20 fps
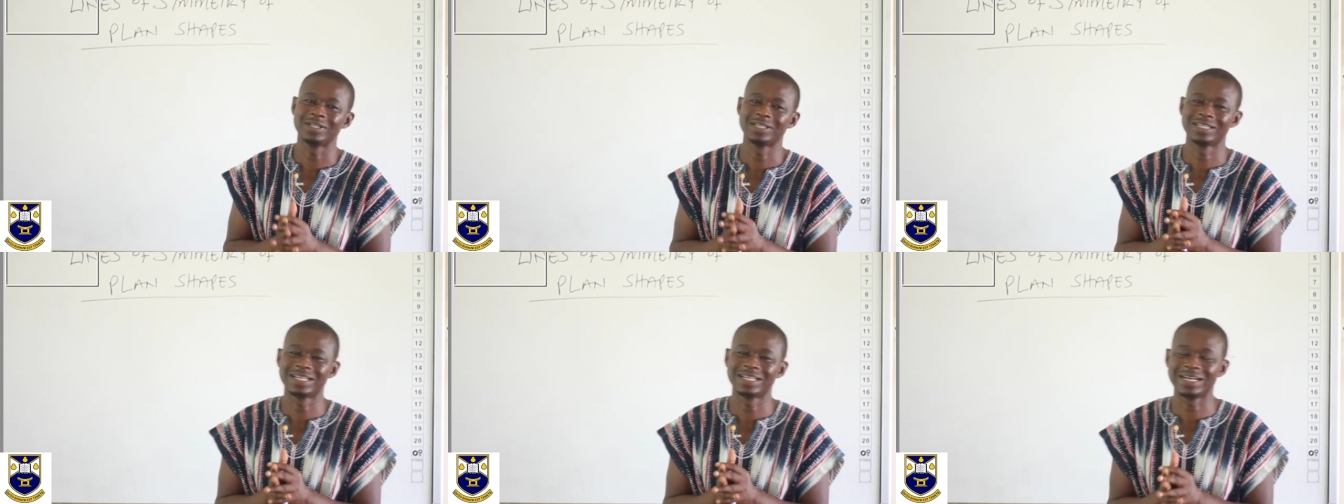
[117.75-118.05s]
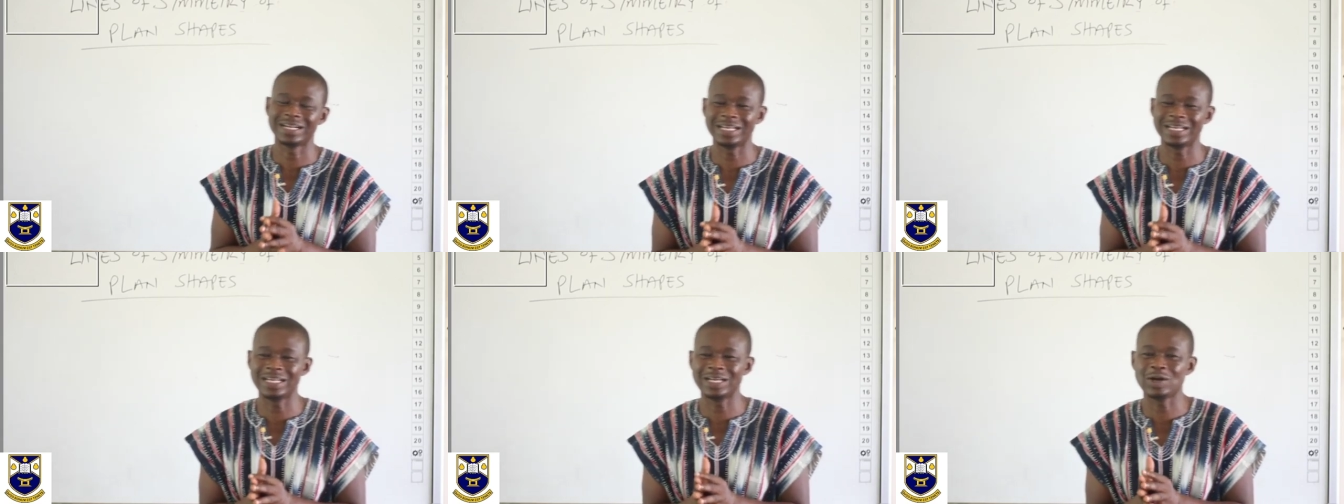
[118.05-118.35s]

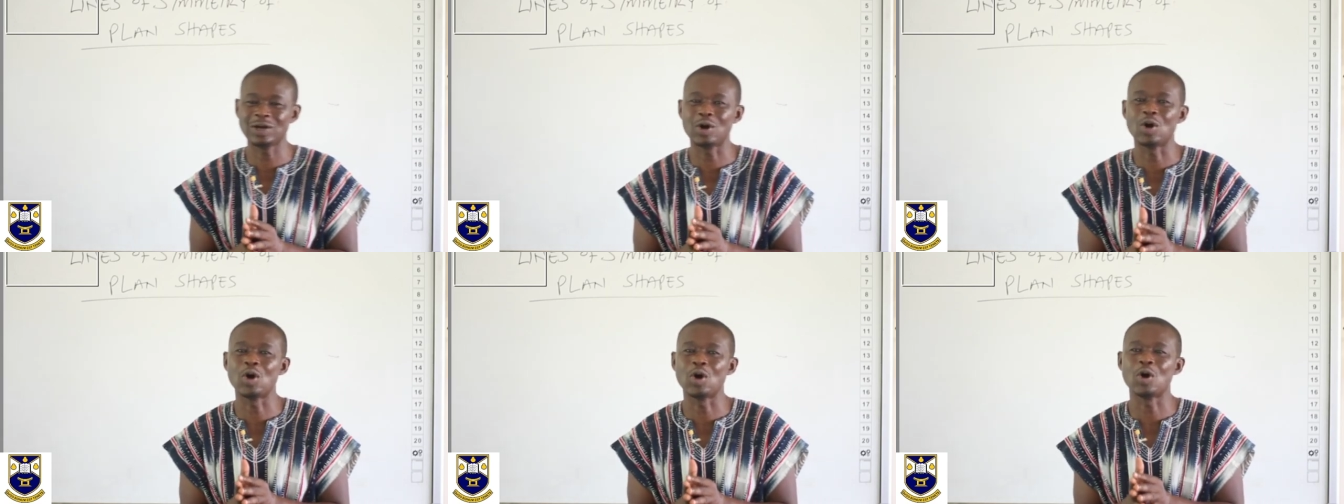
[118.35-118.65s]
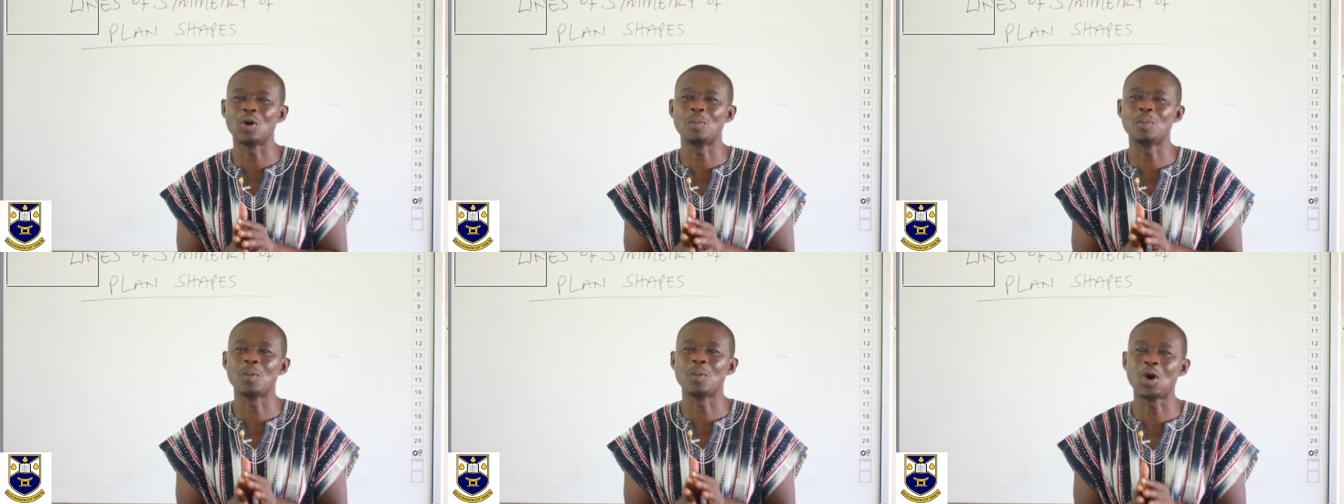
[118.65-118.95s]
3 or
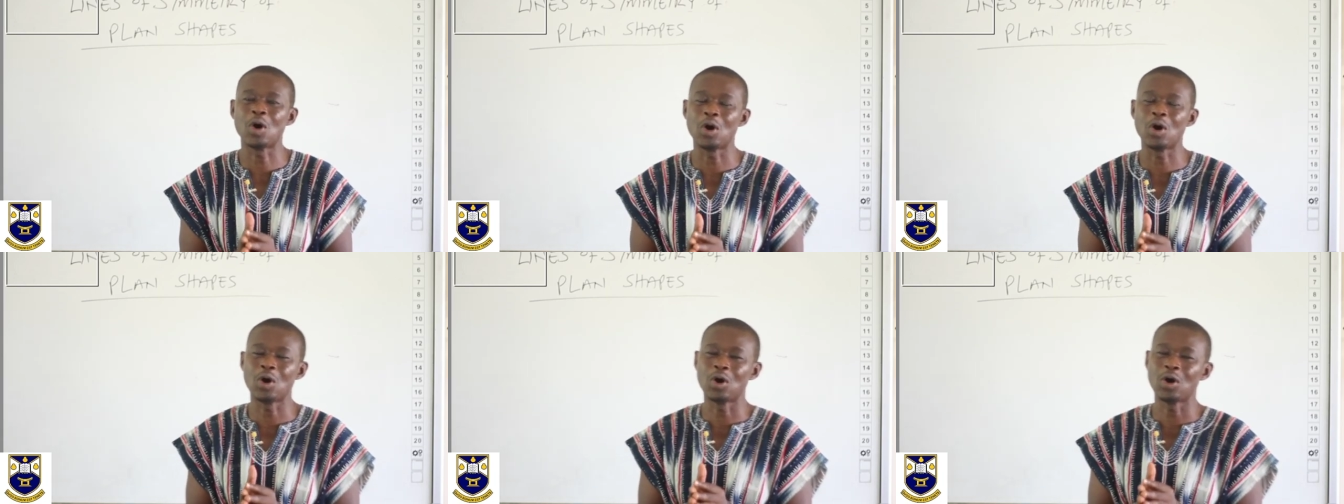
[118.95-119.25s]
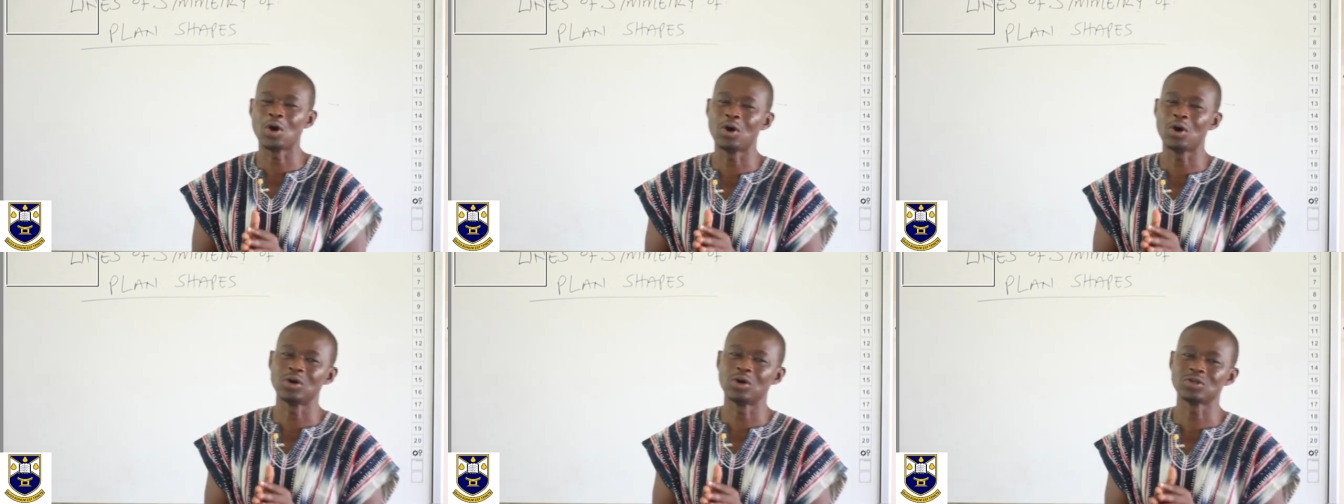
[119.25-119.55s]

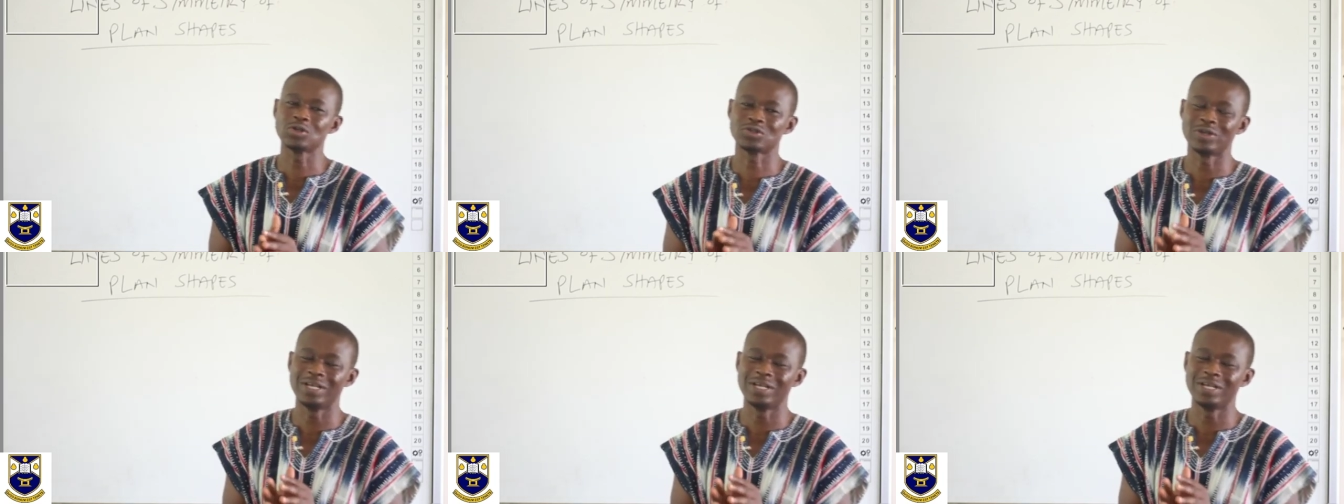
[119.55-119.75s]
more straight